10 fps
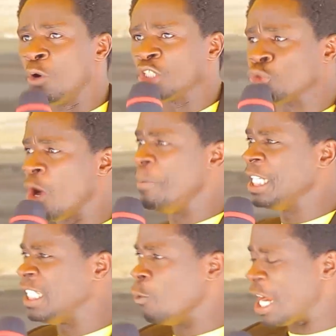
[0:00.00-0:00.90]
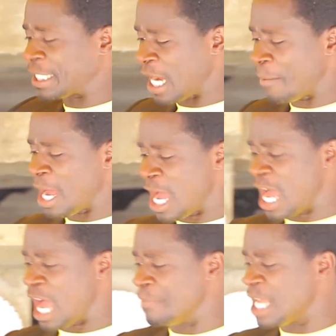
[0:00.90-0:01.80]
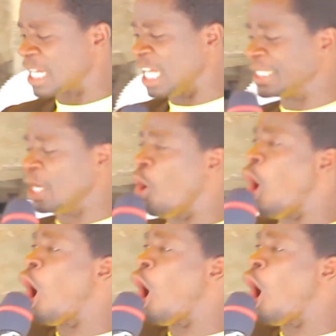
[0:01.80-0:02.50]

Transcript: I was so big to what time I say, oh,